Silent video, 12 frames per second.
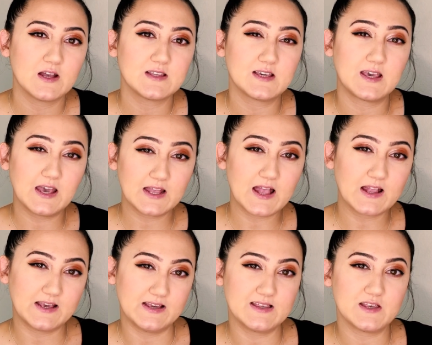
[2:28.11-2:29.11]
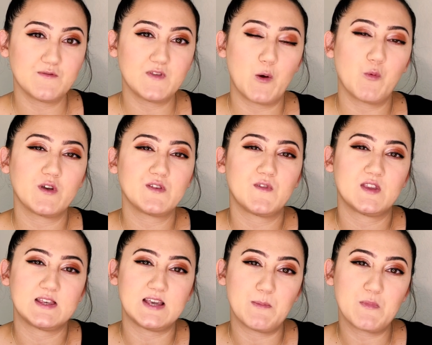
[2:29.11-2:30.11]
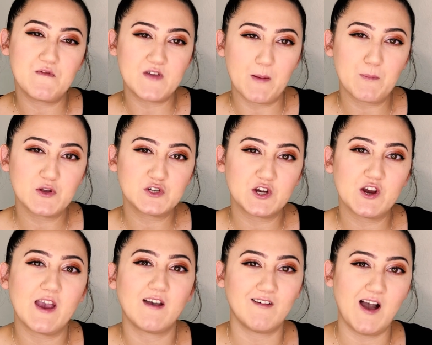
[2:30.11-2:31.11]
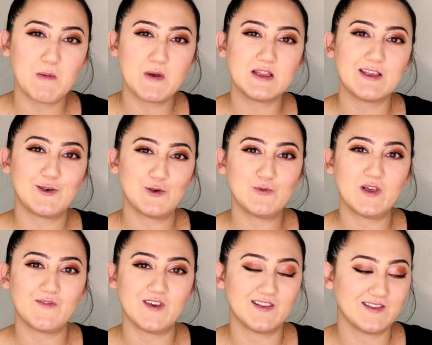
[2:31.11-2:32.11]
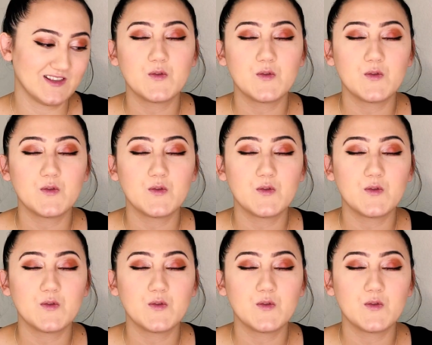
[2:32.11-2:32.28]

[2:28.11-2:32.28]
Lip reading: to get an adhesive that works for the type of temperature and climate that you live in.